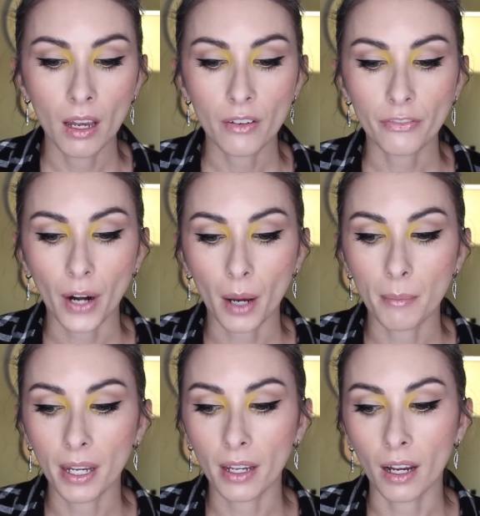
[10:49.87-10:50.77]

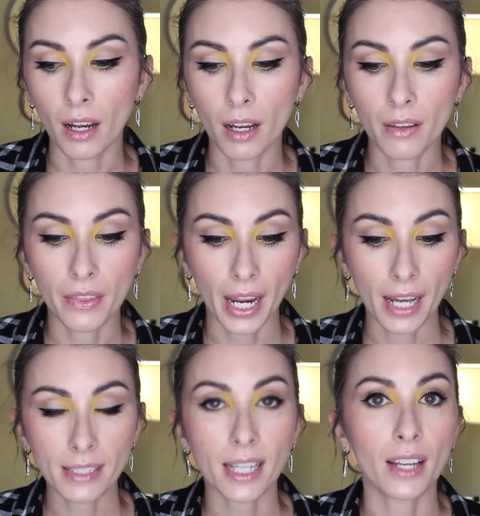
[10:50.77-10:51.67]
from
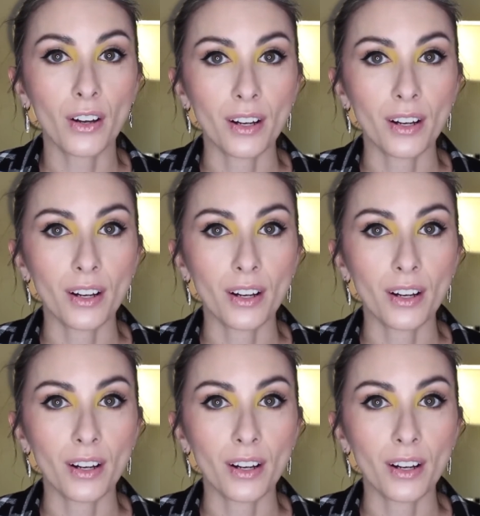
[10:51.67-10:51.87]
that at